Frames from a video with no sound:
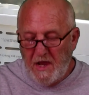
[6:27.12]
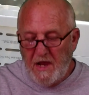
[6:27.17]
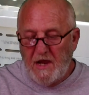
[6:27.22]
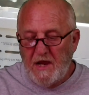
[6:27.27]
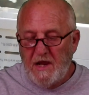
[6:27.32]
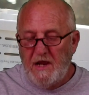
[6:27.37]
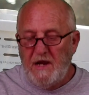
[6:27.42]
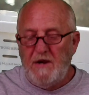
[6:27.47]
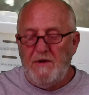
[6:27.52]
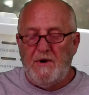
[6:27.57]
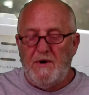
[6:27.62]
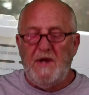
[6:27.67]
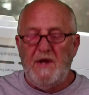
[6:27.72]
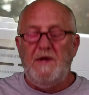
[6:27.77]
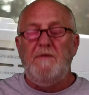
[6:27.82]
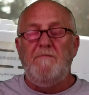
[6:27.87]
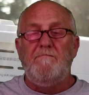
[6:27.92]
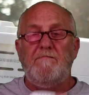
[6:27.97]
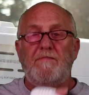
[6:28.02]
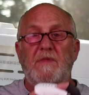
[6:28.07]
anyway,
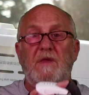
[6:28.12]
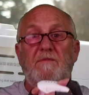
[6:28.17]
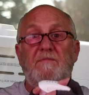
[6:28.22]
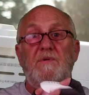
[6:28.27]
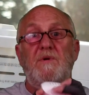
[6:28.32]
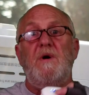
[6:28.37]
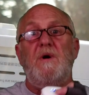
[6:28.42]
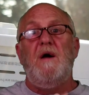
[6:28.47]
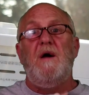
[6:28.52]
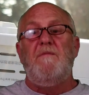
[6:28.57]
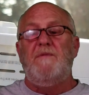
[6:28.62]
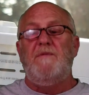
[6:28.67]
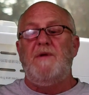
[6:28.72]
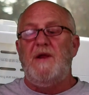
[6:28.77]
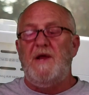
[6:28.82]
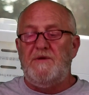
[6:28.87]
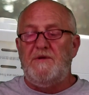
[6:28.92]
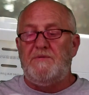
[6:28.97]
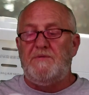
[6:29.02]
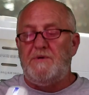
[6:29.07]
if you have an
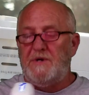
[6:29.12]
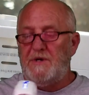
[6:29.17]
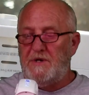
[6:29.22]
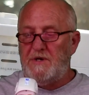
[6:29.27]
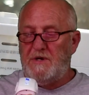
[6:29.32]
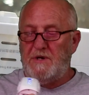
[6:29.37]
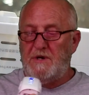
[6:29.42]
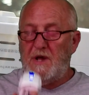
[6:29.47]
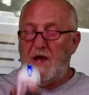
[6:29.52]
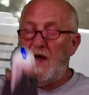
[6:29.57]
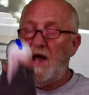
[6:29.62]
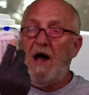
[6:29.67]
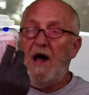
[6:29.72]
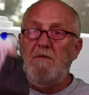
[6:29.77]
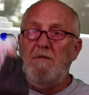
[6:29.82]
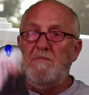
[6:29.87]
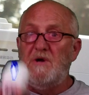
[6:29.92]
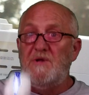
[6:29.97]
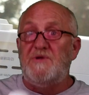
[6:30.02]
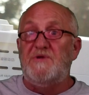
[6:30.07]
answer to how
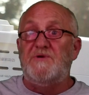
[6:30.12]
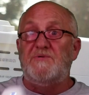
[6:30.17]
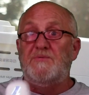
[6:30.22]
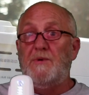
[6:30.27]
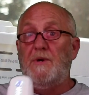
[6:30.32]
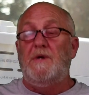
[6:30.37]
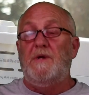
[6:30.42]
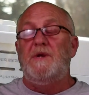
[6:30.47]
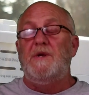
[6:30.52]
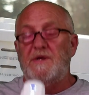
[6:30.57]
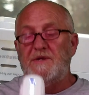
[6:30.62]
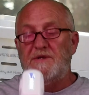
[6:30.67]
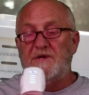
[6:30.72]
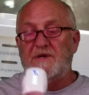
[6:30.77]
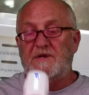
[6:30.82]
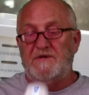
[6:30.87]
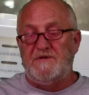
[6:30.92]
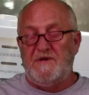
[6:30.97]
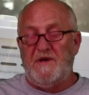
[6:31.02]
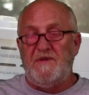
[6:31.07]
much swelling is
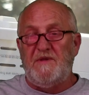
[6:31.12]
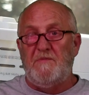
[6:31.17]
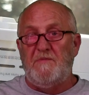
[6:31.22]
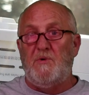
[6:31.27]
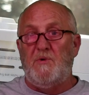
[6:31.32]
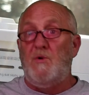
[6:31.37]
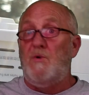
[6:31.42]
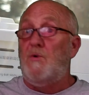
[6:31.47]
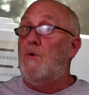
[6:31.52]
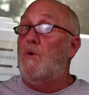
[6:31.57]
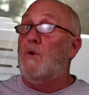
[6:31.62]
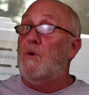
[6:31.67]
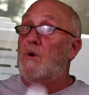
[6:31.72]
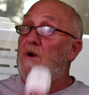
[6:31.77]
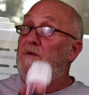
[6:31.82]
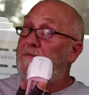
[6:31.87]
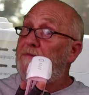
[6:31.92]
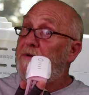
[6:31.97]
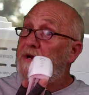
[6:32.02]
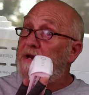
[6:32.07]
acceptable, or if
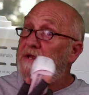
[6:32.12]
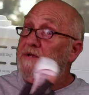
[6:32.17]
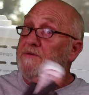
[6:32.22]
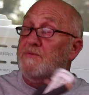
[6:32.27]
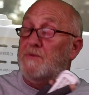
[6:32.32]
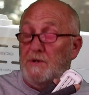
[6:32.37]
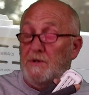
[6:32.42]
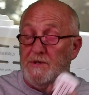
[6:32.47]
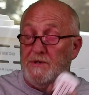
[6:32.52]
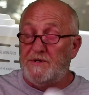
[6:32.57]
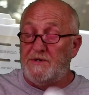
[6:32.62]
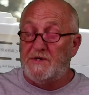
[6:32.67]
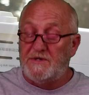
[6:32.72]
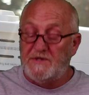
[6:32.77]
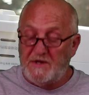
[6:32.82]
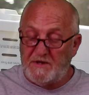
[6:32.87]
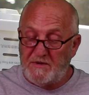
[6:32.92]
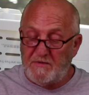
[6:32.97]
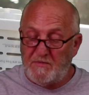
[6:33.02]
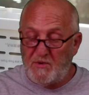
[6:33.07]
any swelling is
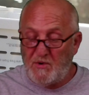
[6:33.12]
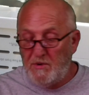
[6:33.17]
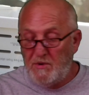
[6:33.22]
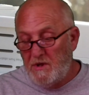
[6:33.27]
acceptable,